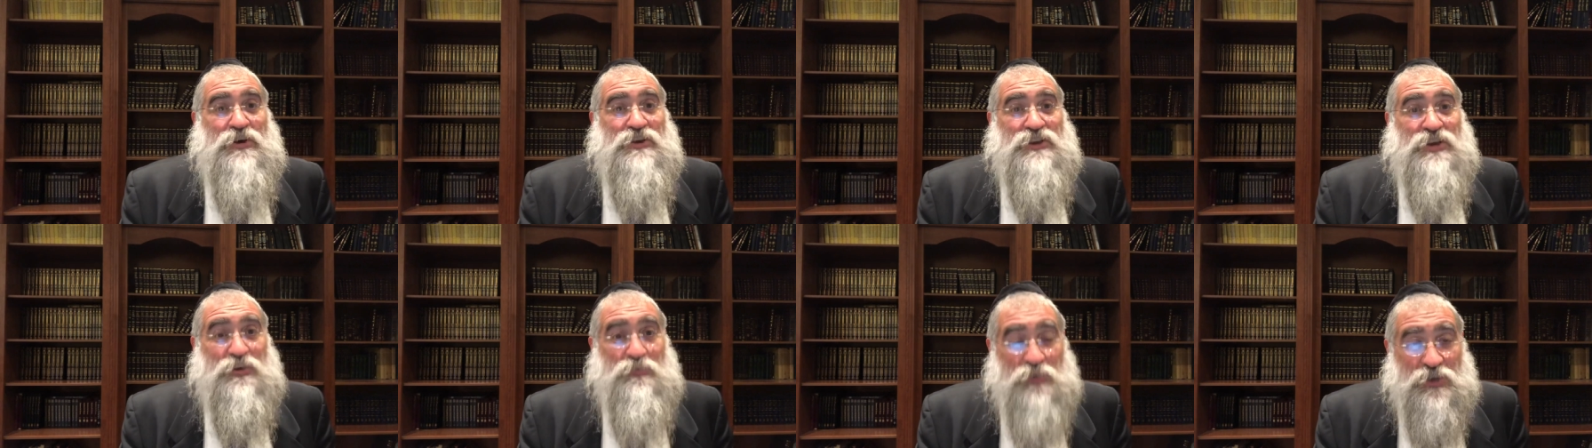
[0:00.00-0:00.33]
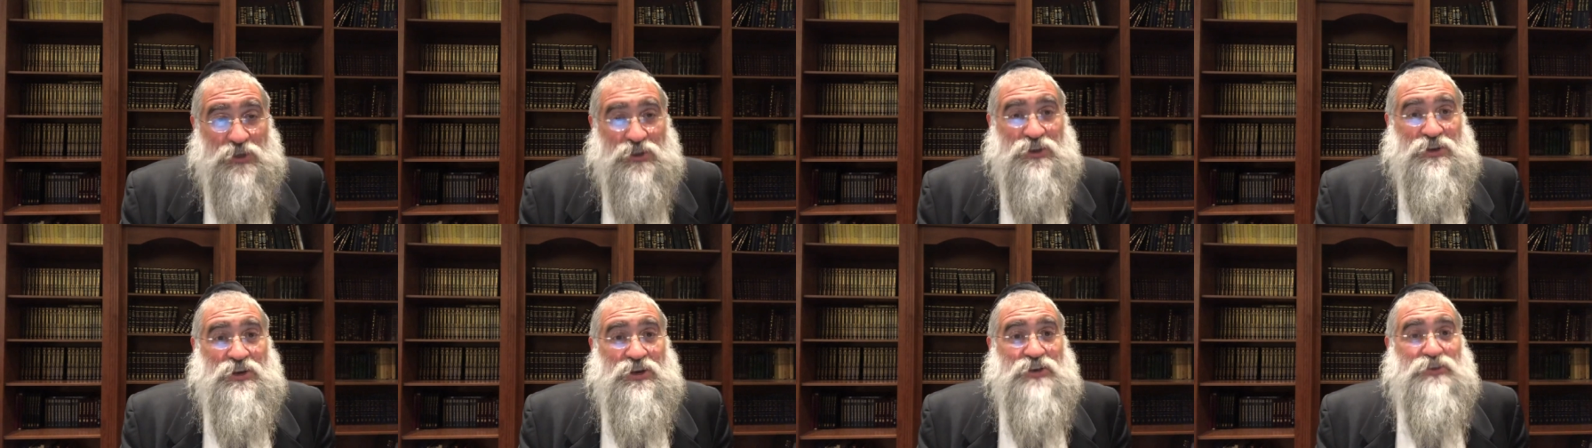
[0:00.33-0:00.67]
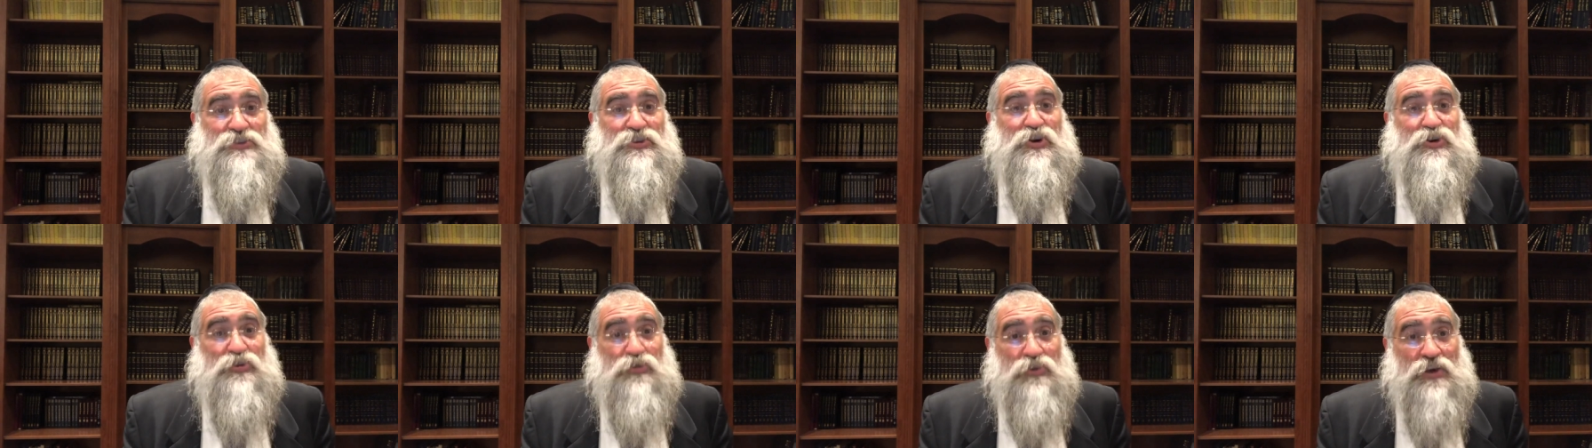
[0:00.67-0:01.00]
and the ability
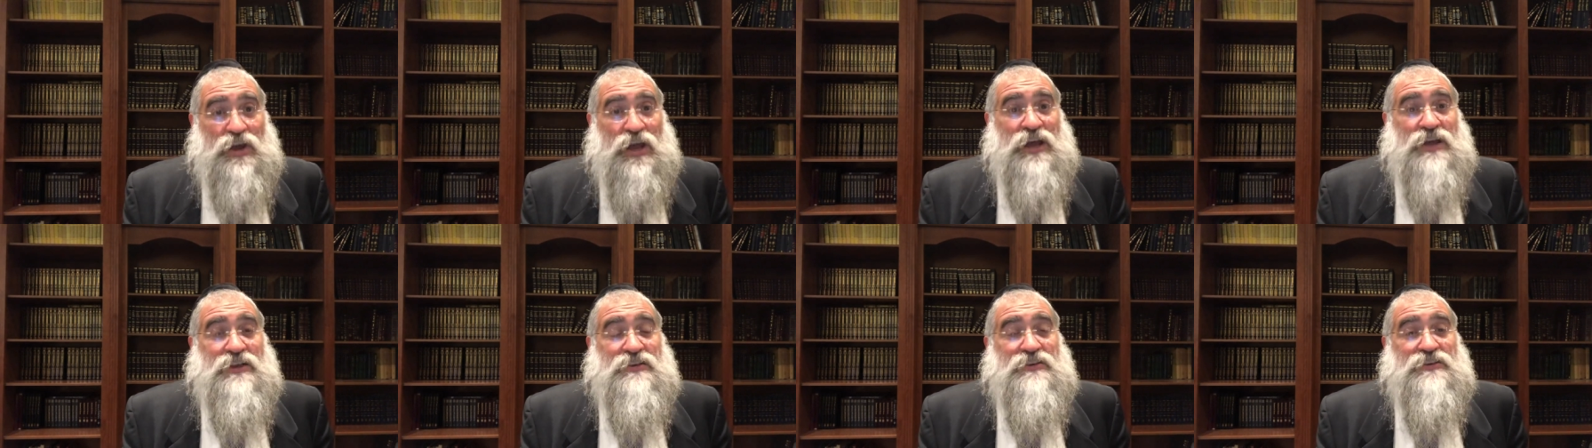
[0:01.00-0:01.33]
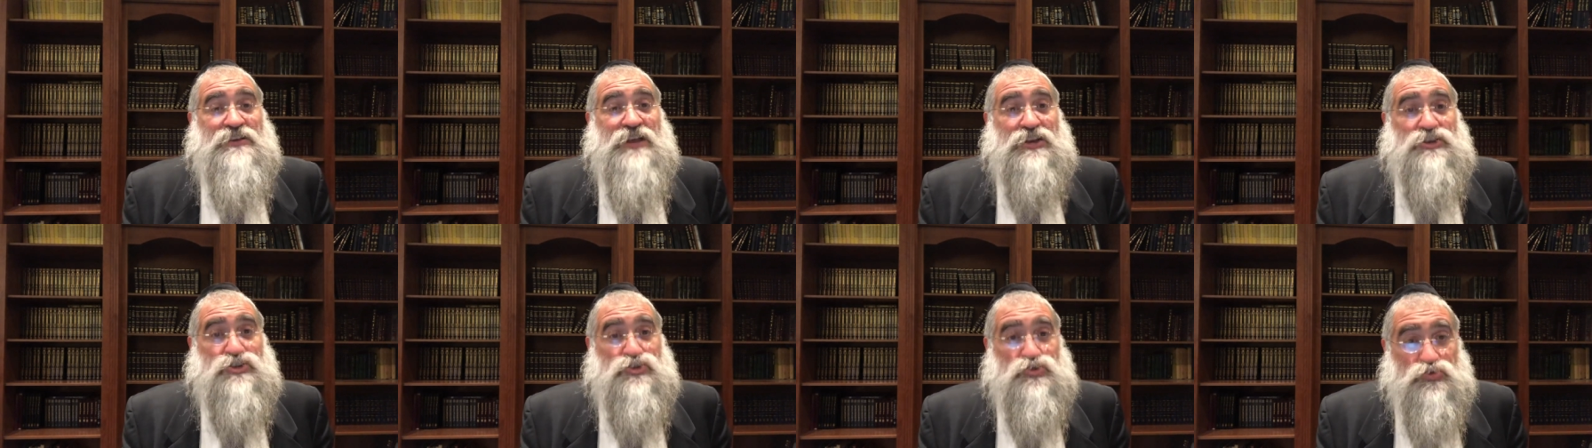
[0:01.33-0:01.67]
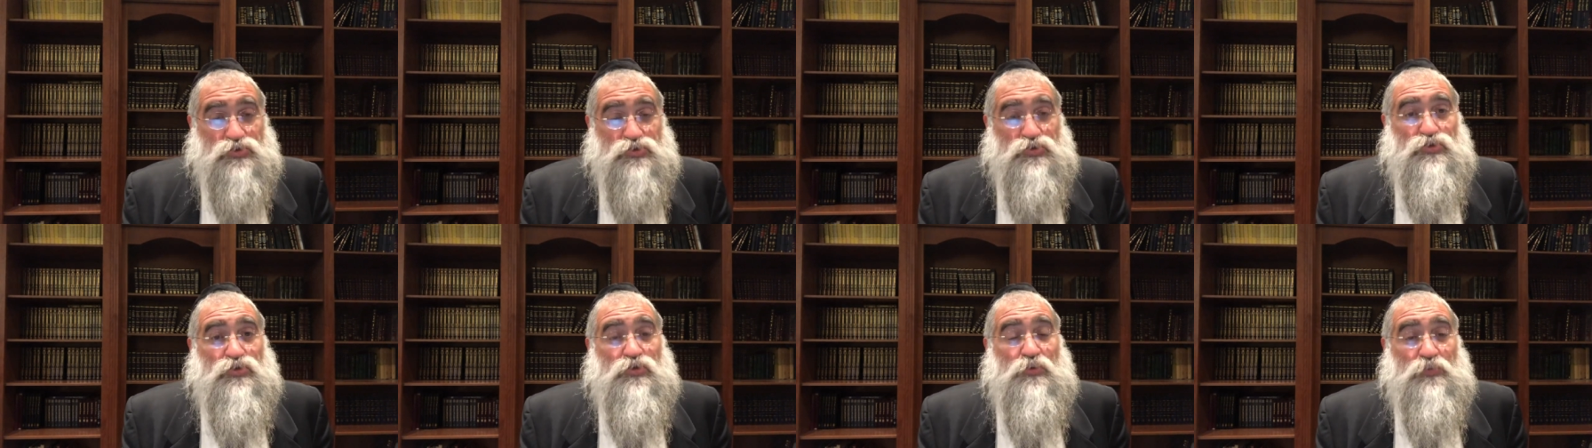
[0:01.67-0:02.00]
to create that
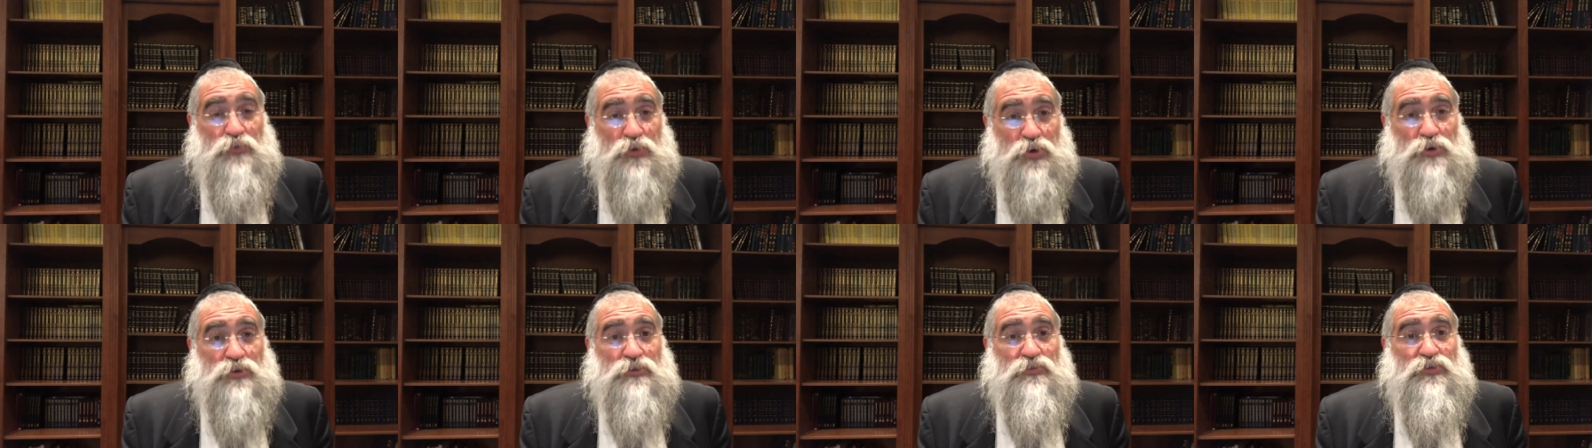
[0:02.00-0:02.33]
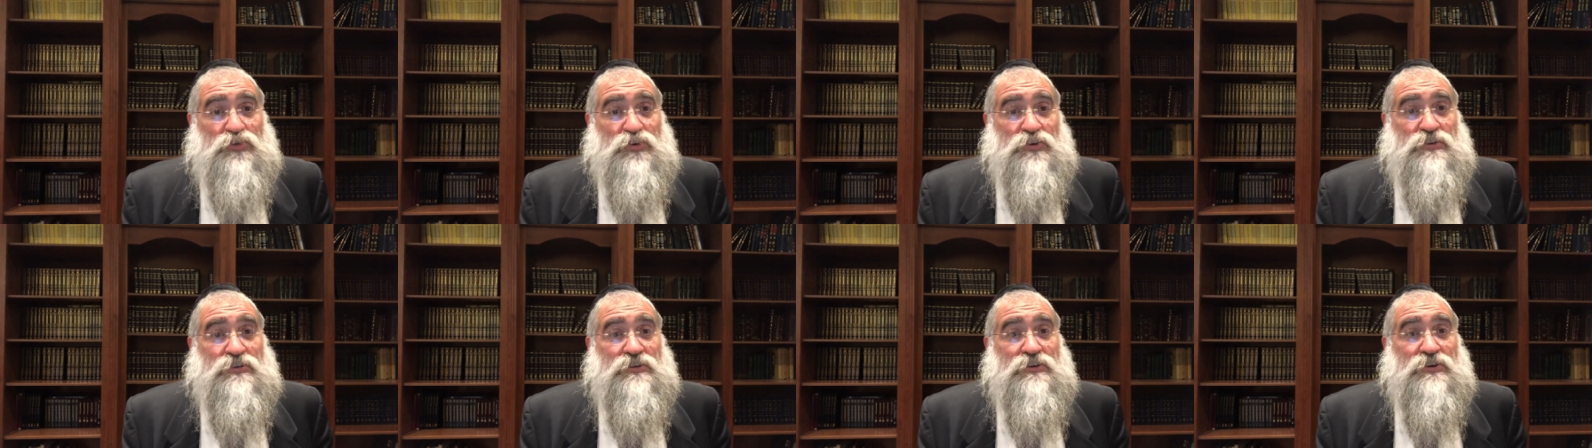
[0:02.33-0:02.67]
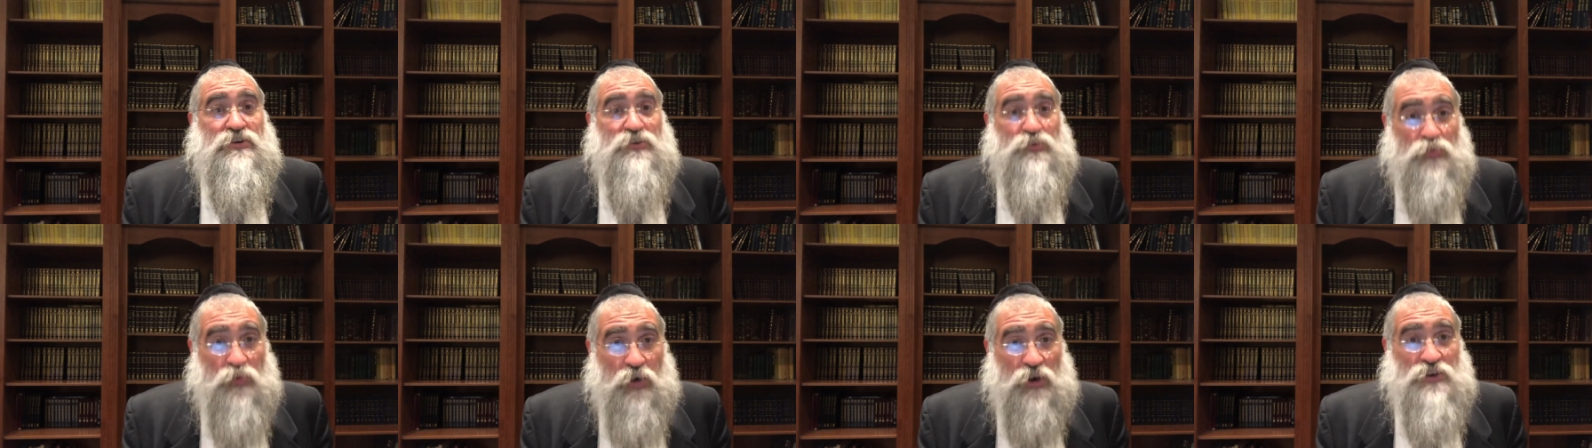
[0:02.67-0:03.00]
true, beautiful
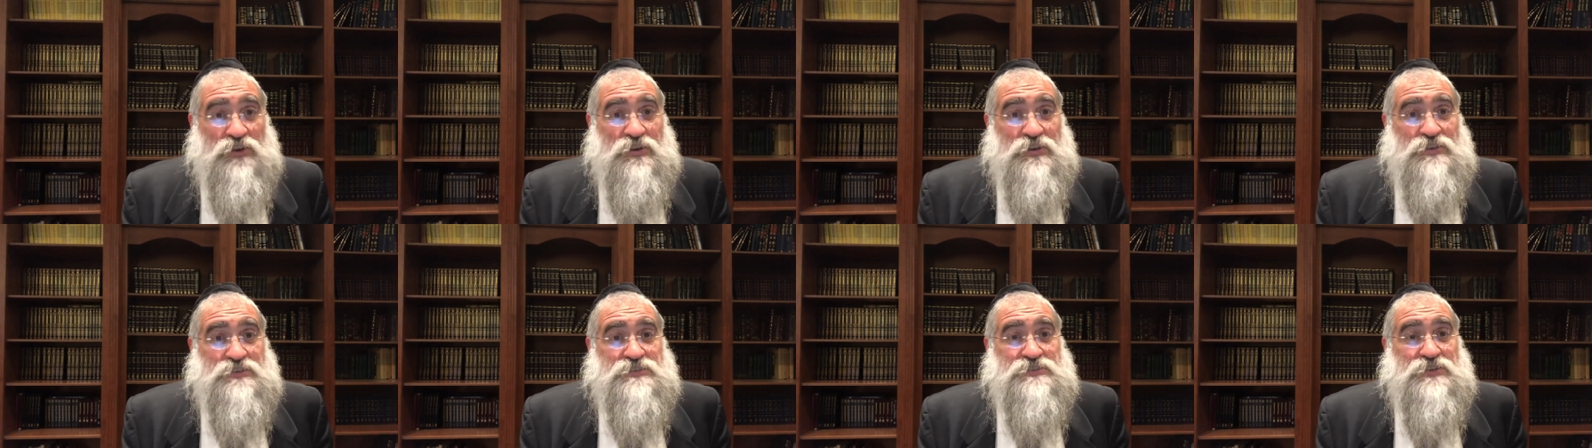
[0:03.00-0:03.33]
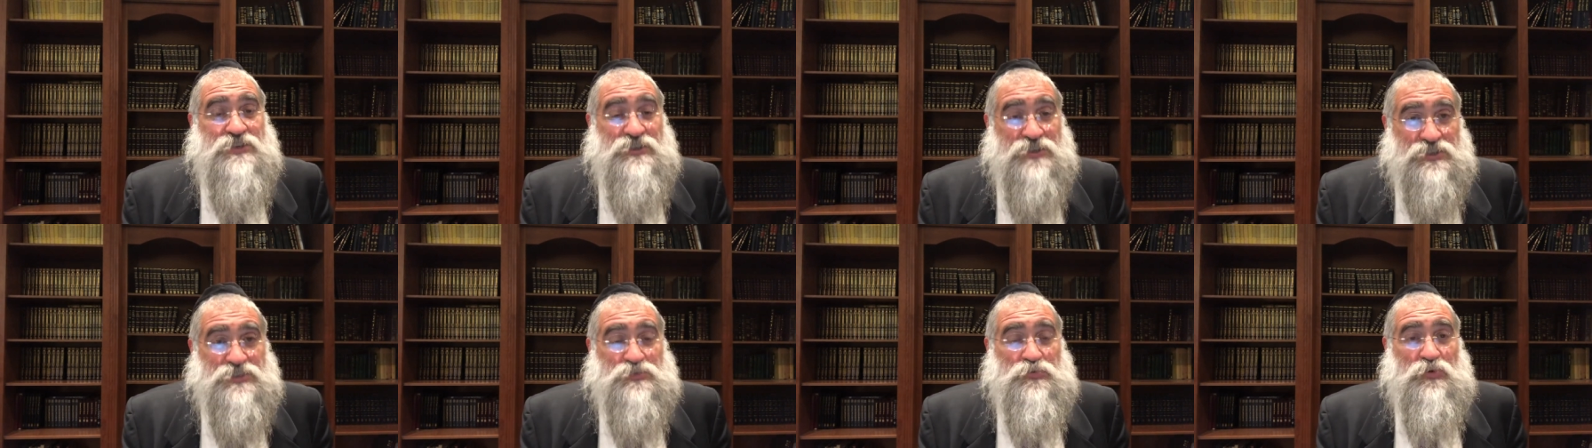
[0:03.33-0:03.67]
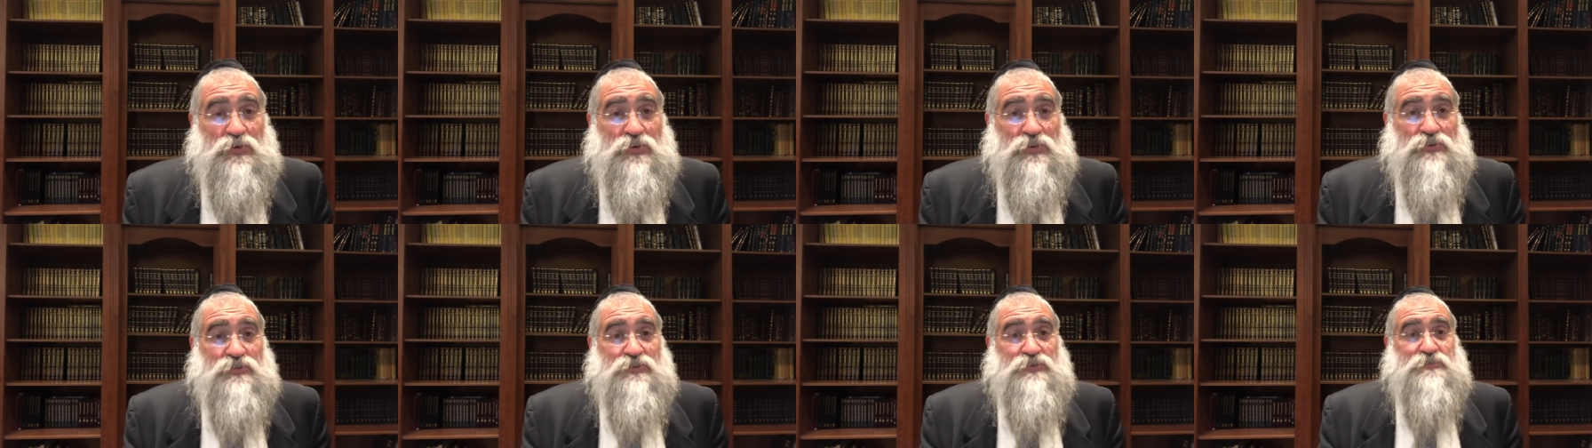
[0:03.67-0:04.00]
oneness in this
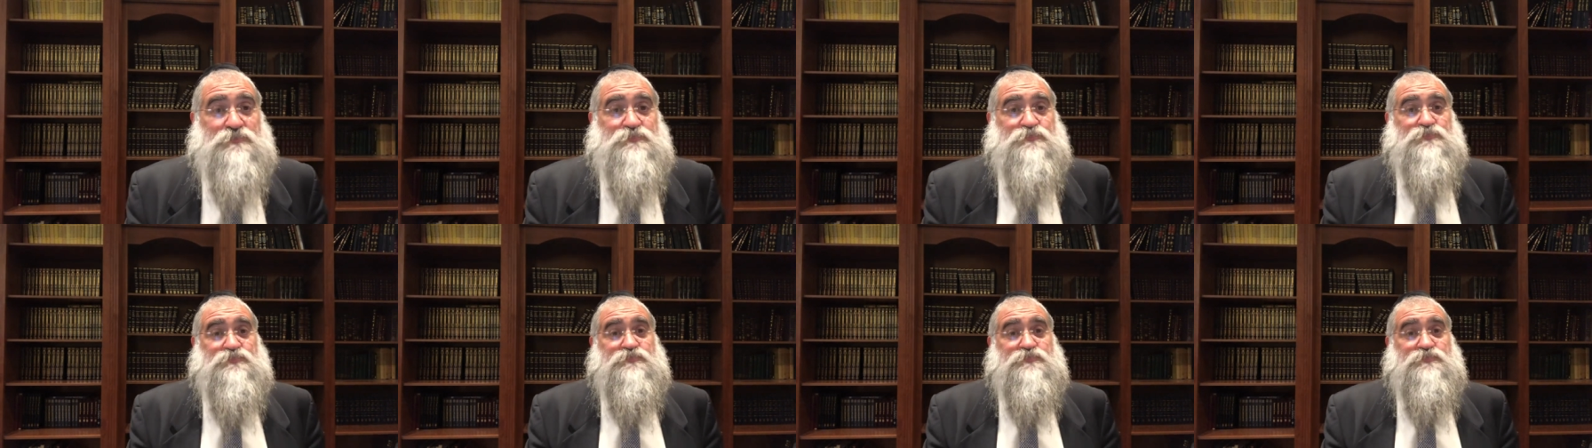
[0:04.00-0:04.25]
world.